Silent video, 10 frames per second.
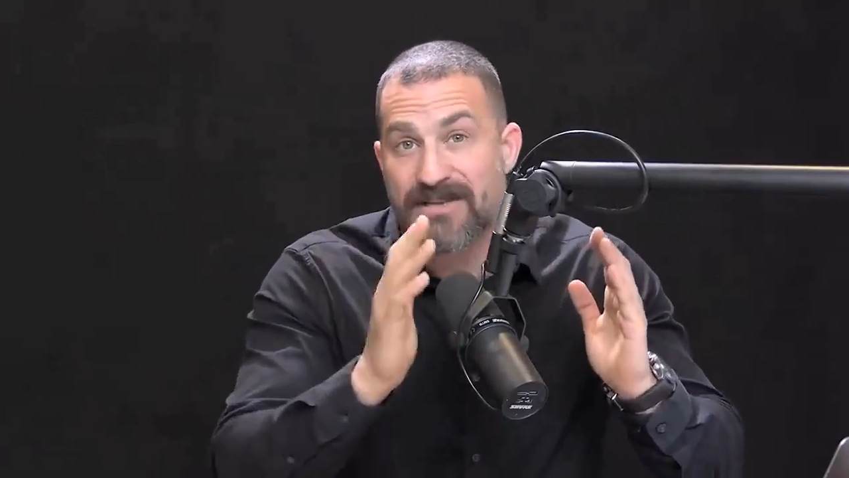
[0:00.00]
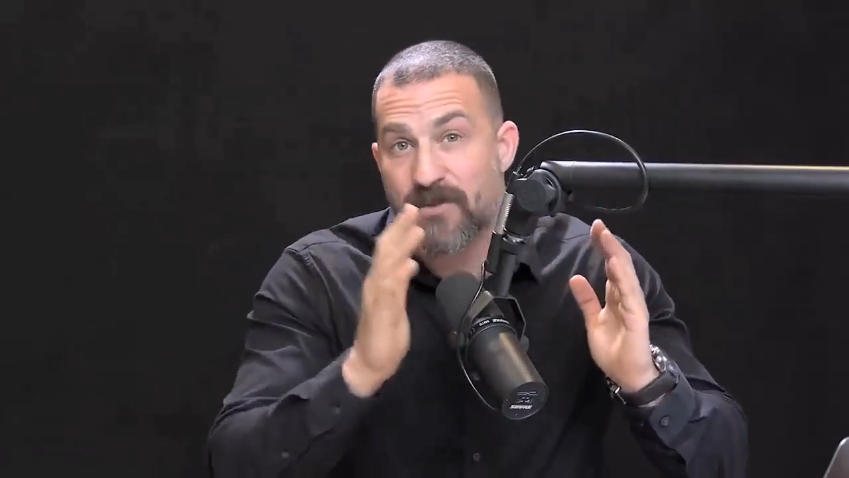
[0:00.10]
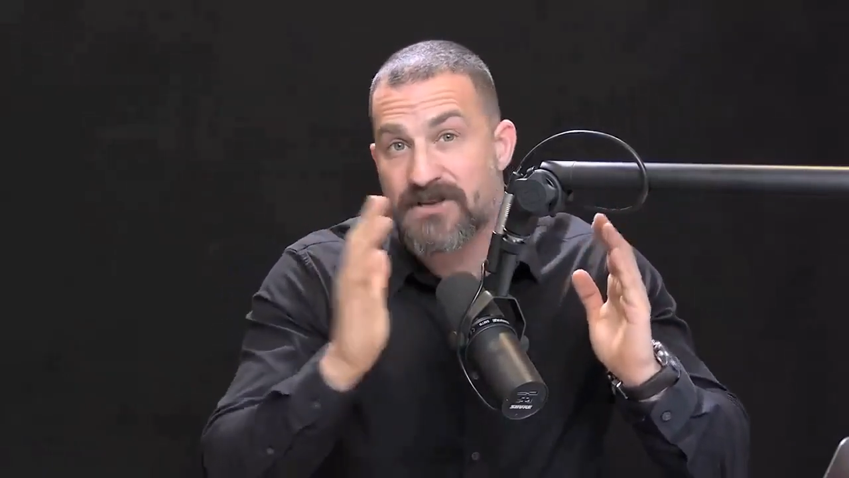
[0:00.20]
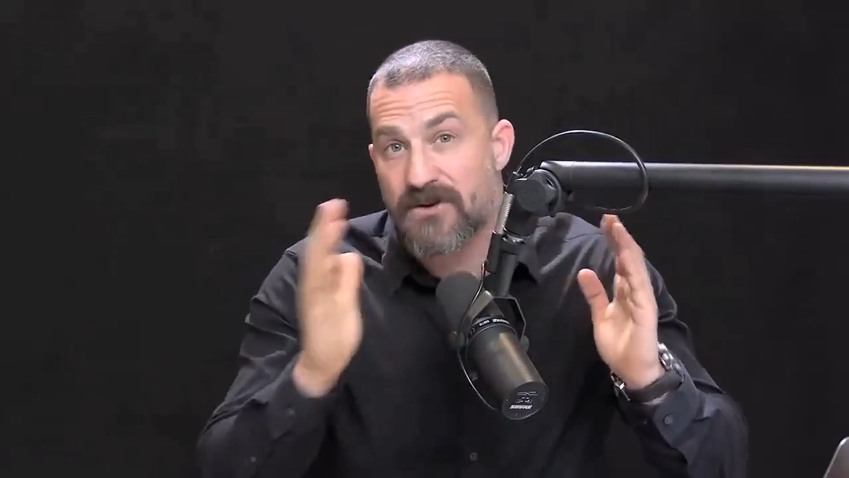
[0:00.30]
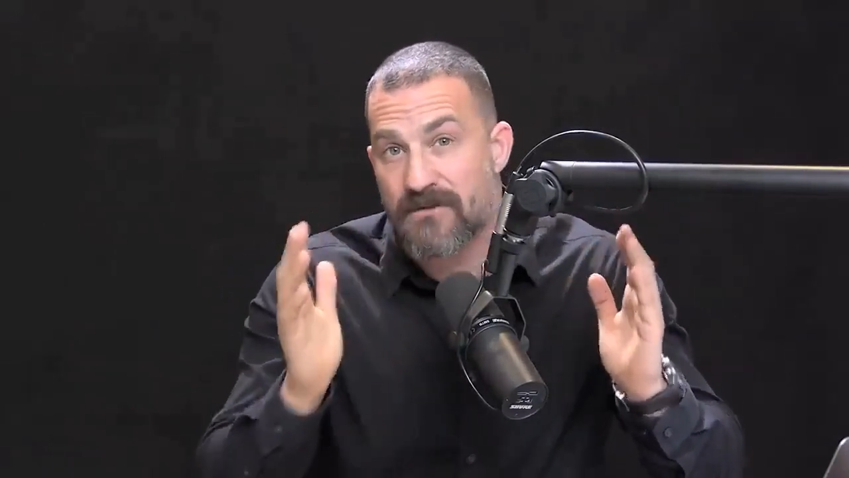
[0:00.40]

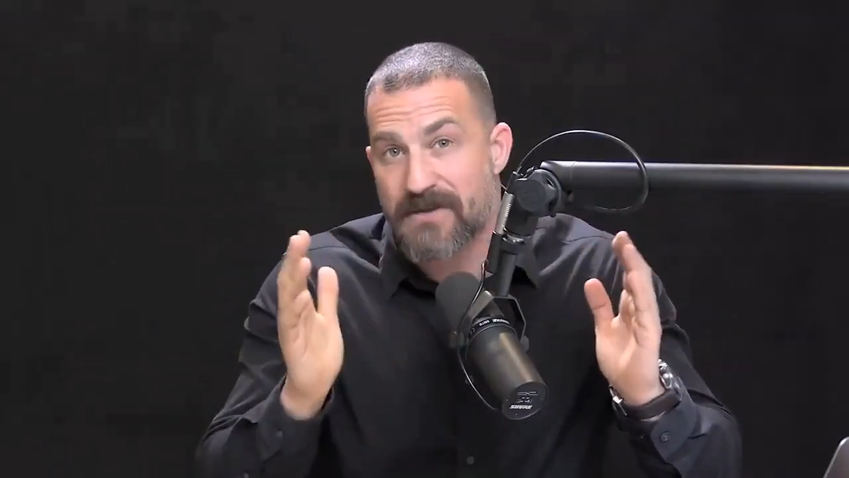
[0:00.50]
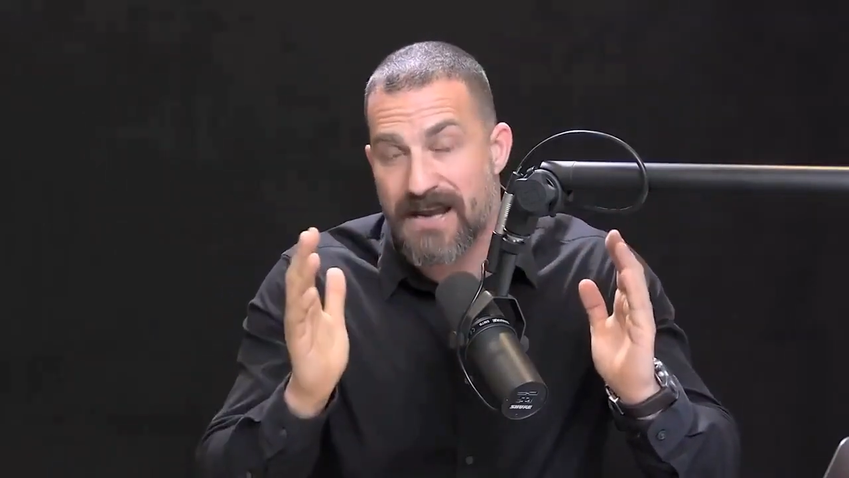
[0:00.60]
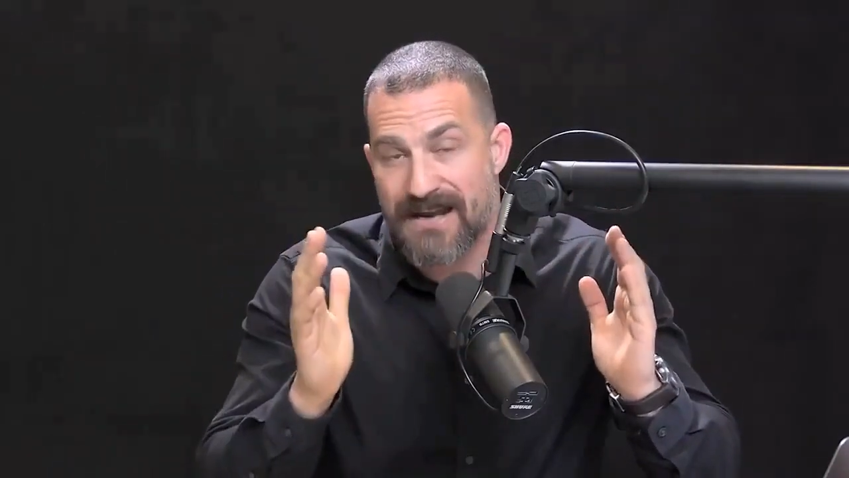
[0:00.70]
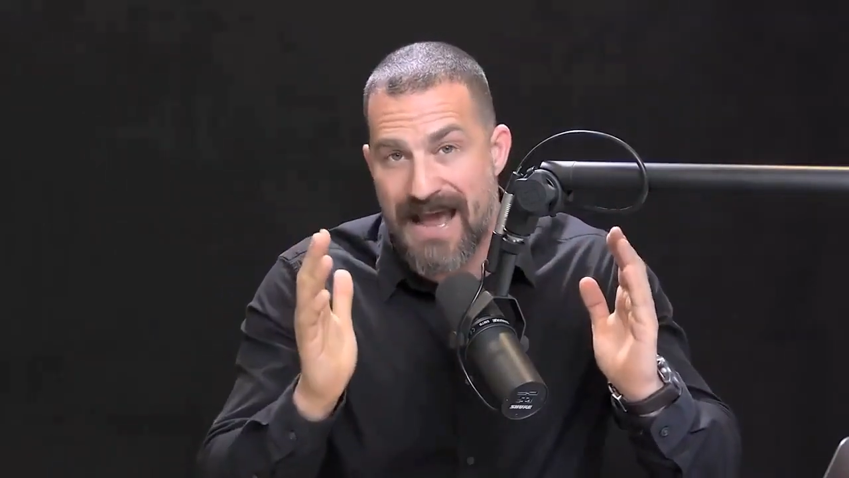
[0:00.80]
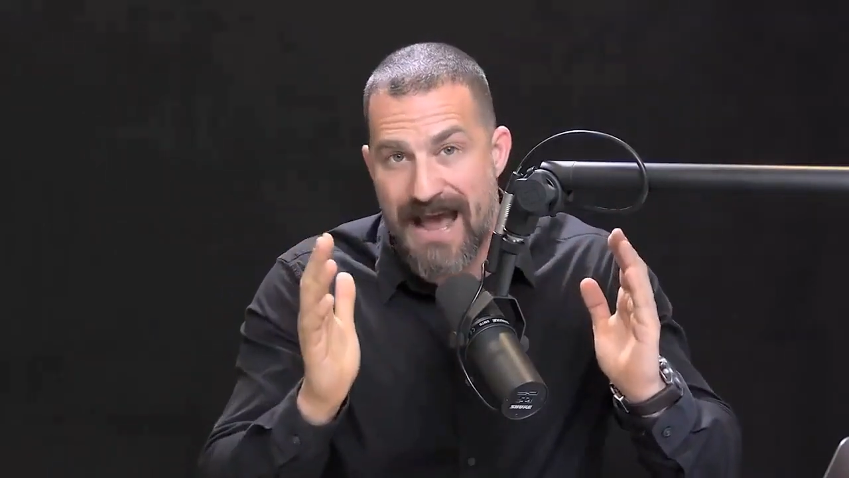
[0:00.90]
as we
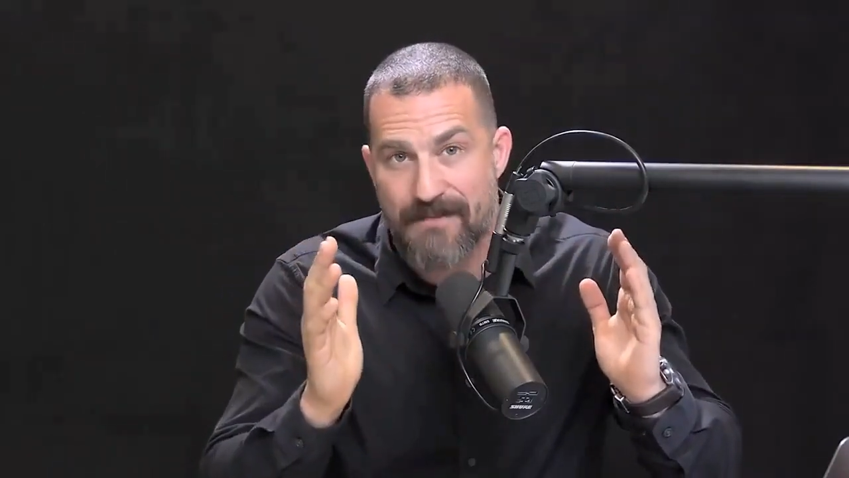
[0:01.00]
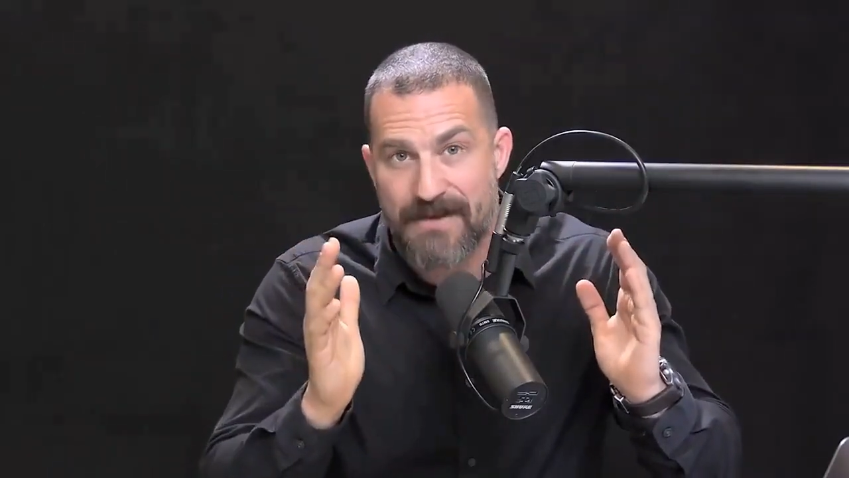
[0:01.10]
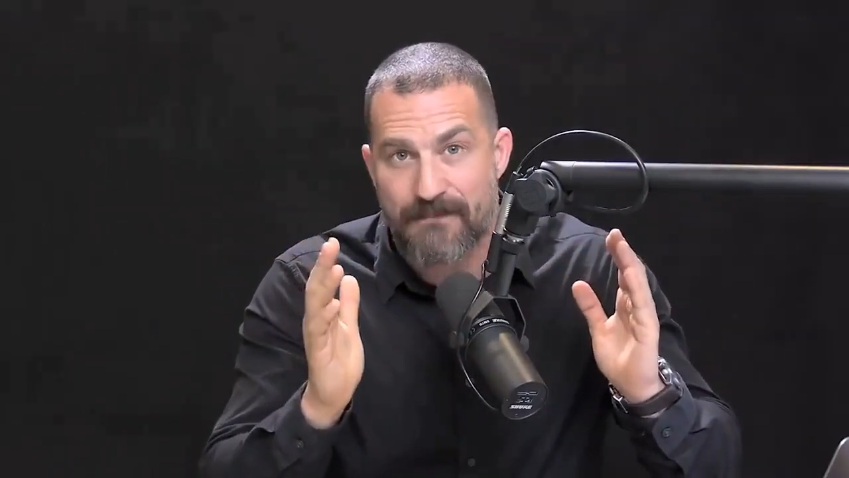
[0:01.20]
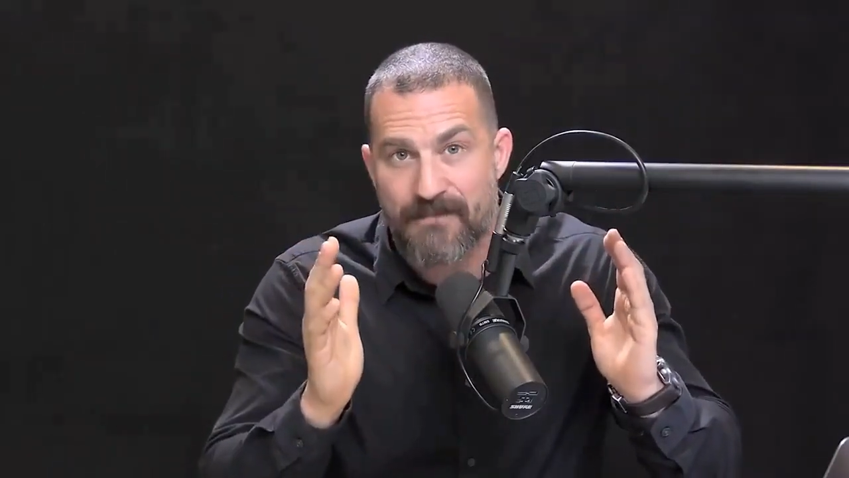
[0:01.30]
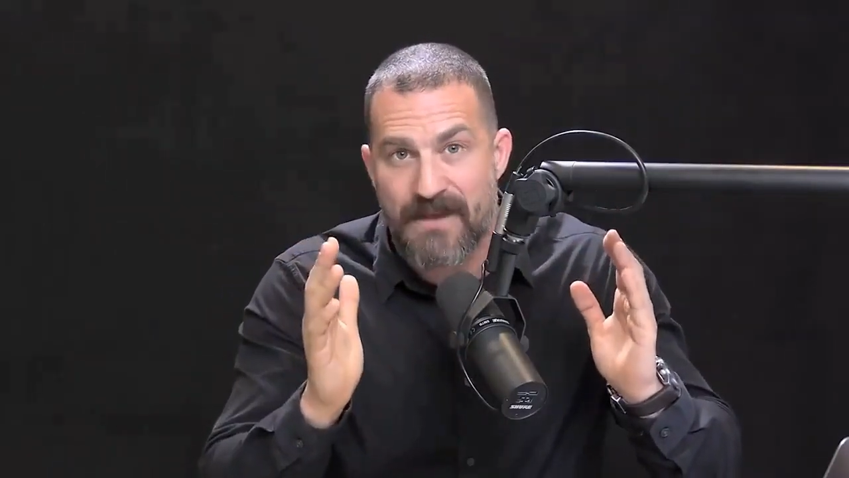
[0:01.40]
terminate a habit.